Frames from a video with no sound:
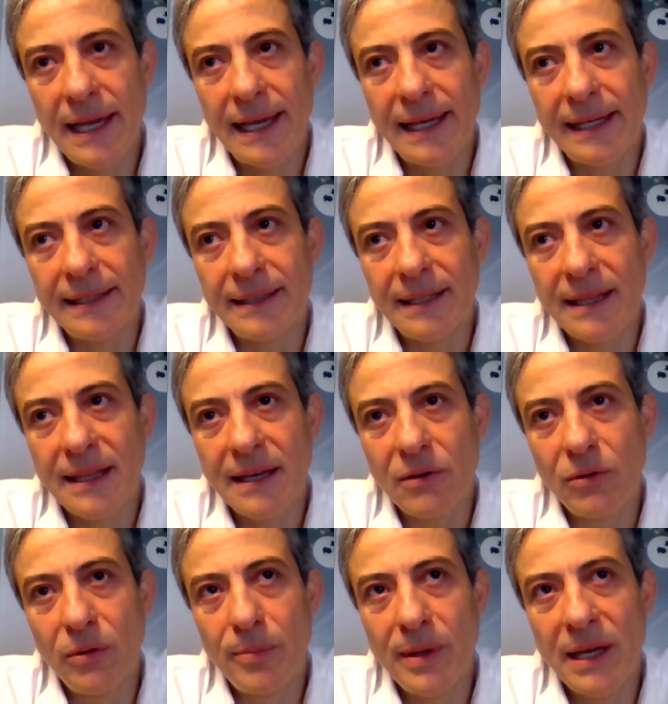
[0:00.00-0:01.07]
and there
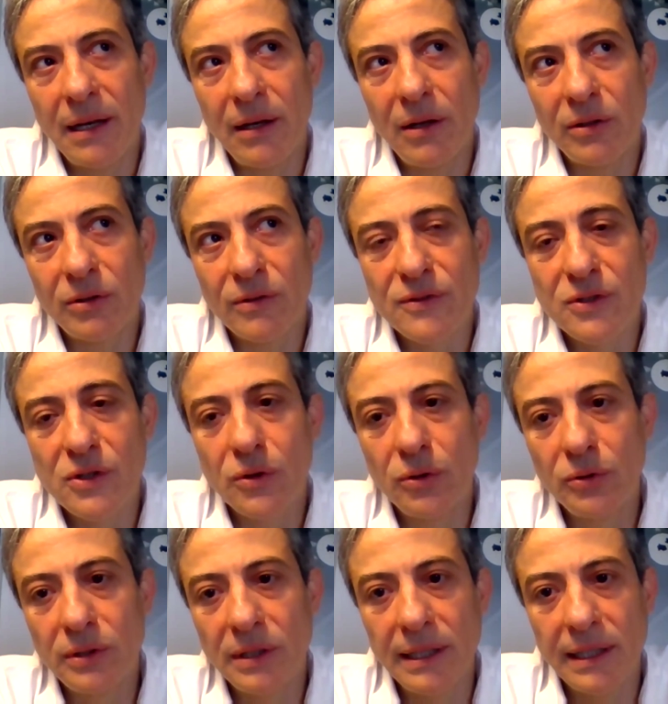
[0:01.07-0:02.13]
will be a lot of
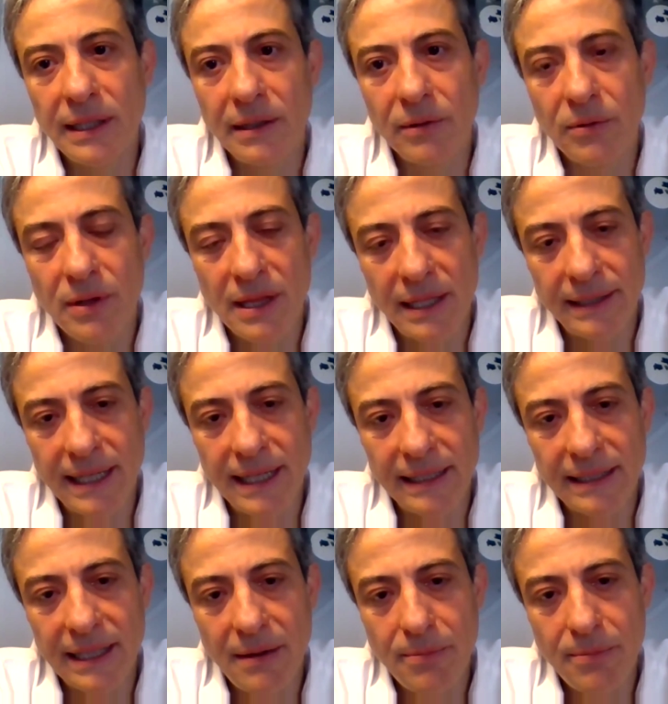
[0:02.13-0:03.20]
scrutiny with the
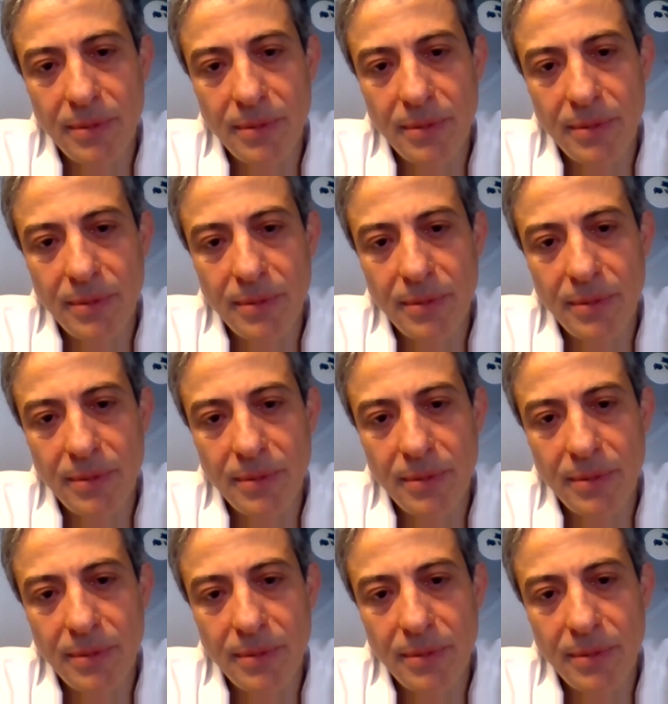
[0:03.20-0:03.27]
data,